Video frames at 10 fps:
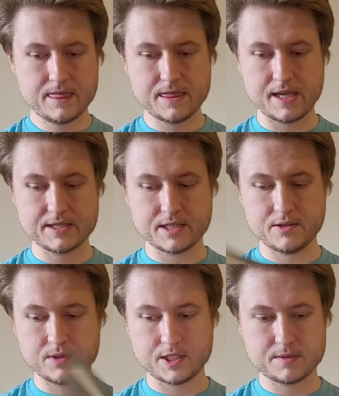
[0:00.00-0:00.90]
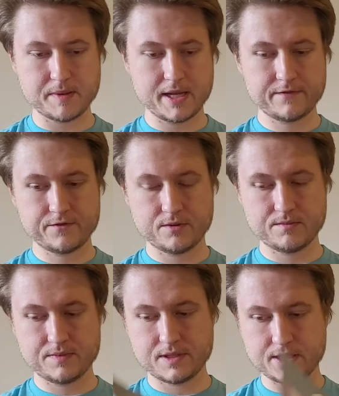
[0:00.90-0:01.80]
things that you would expect
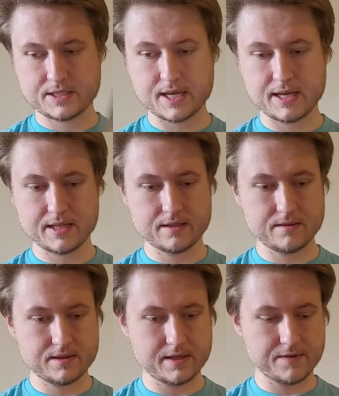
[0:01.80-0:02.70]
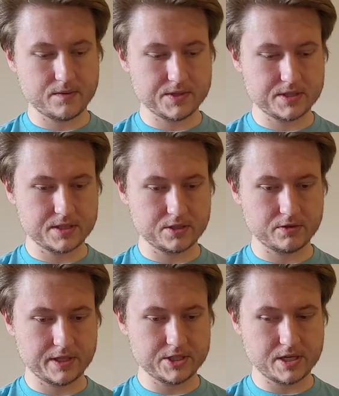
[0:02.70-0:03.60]
from the set, and they've always done a
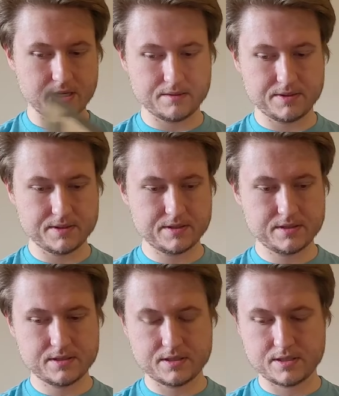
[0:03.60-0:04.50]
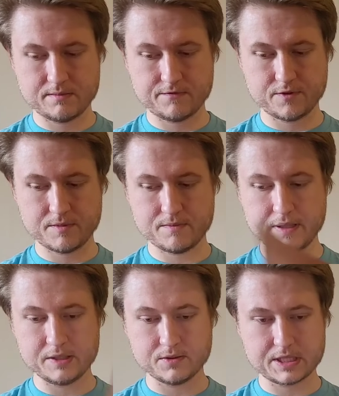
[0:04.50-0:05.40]
great job from the
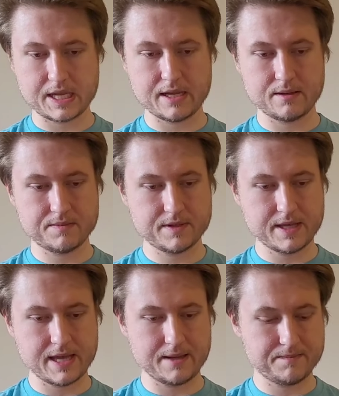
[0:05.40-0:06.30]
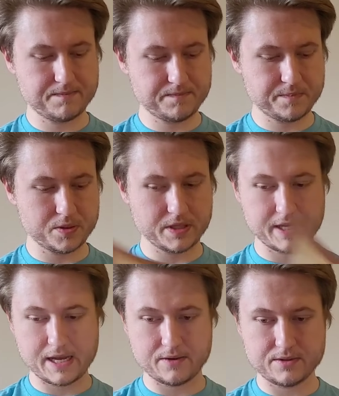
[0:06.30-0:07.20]
Beatles camp at
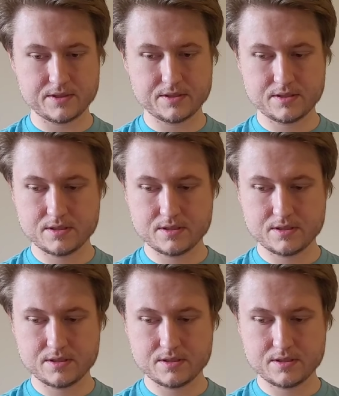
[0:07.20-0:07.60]
putting out